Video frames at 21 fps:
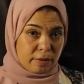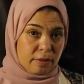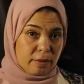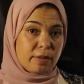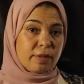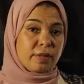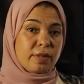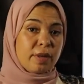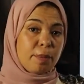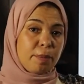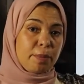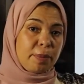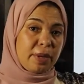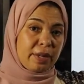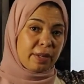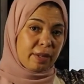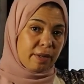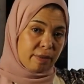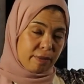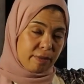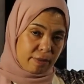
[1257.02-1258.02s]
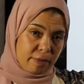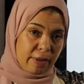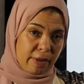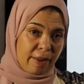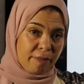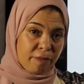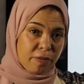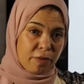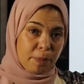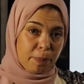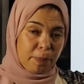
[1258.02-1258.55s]
somebody
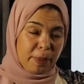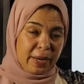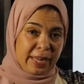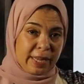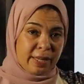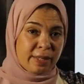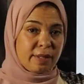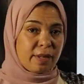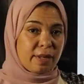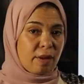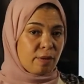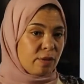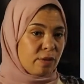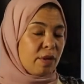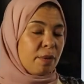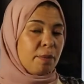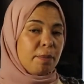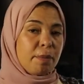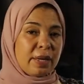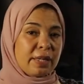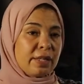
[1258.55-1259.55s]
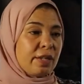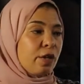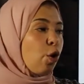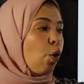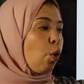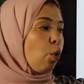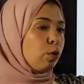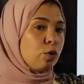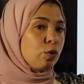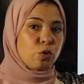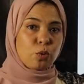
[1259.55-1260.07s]
left the place, somebody
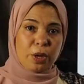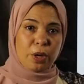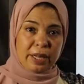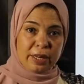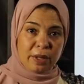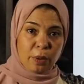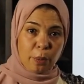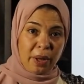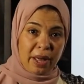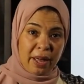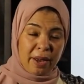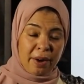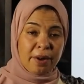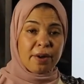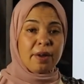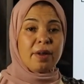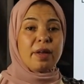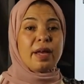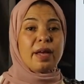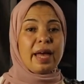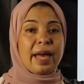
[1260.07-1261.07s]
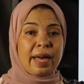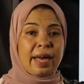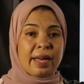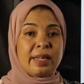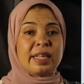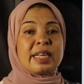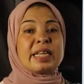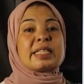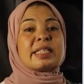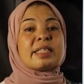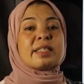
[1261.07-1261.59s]
goes to anywhere, and
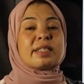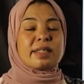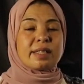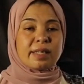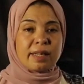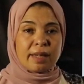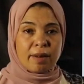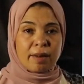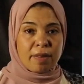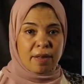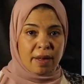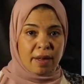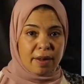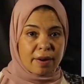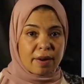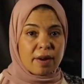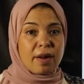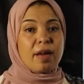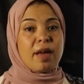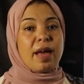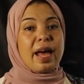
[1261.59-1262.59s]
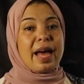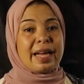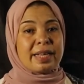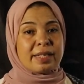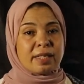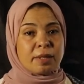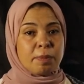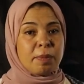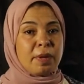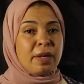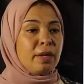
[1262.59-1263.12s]
he's still there.
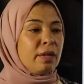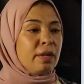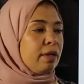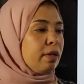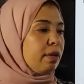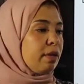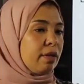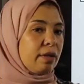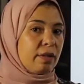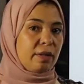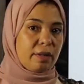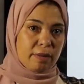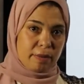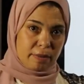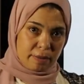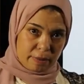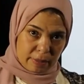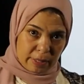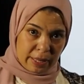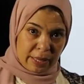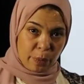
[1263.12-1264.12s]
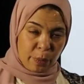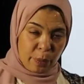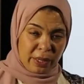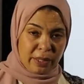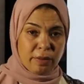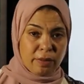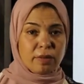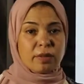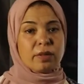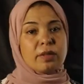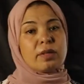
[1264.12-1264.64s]
Has been, he
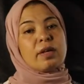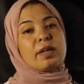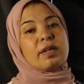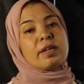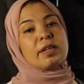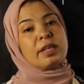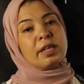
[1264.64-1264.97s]
went, and